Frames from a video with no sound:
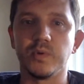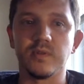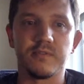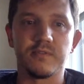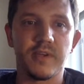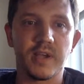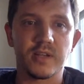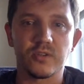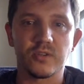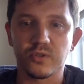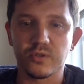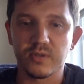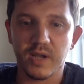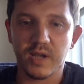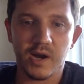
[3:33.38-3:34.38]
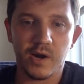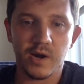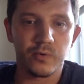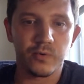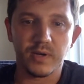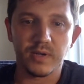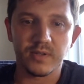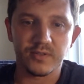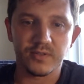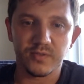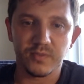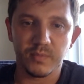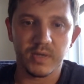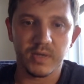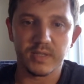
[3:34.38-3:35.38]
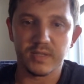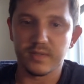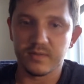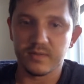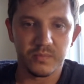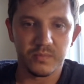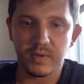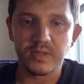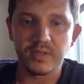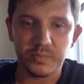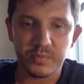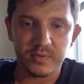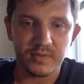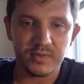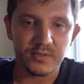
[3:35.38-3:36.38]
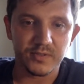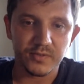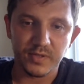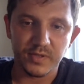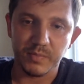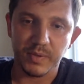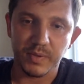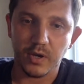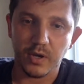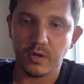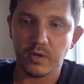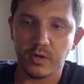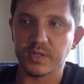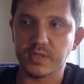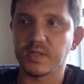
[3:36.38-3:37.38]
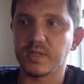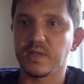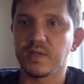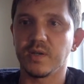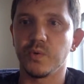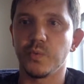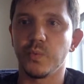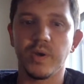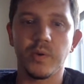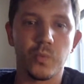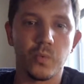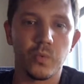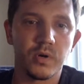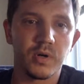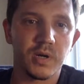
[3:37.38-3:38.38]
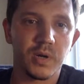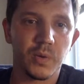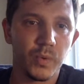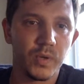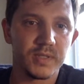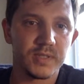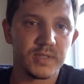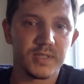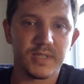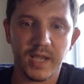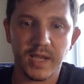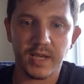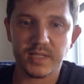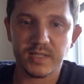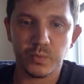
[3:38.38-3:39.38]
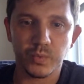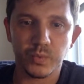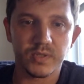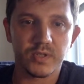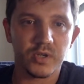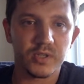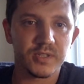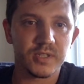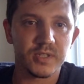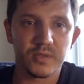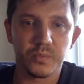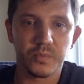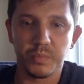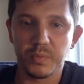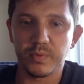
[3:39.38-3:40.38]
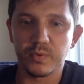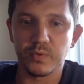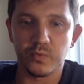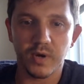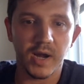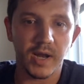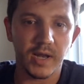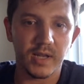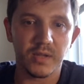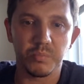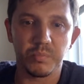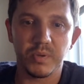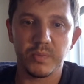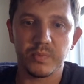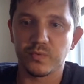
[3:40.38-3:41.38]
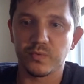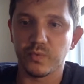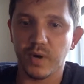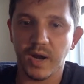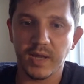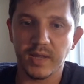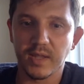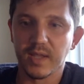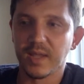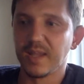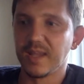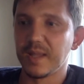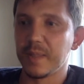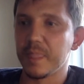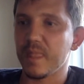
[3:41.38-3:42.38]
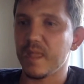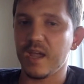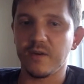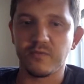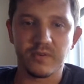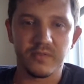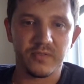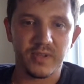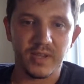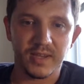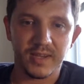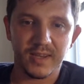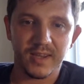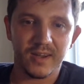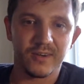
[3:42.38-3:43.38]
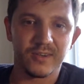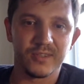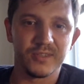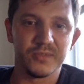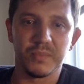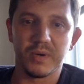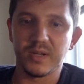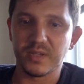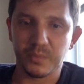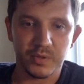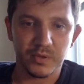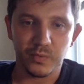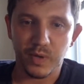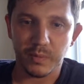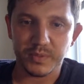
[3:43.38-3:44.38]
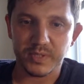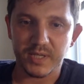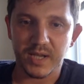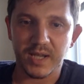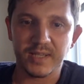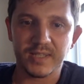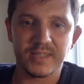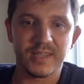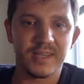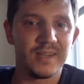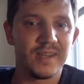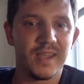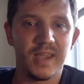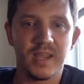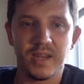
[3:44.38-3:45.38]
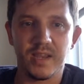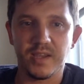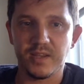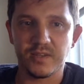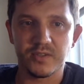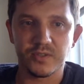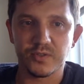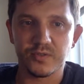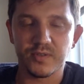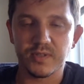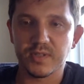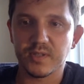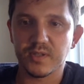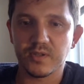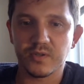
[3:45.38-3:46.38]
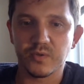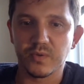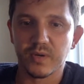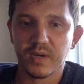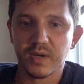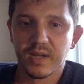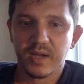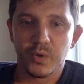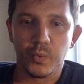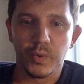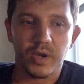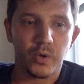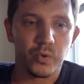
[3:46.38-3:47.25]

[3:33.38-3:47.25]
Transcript: will affect not only our industry, but multiple industries, because we work with text, with content people write, and people write everything on multiple websites in any industry. So we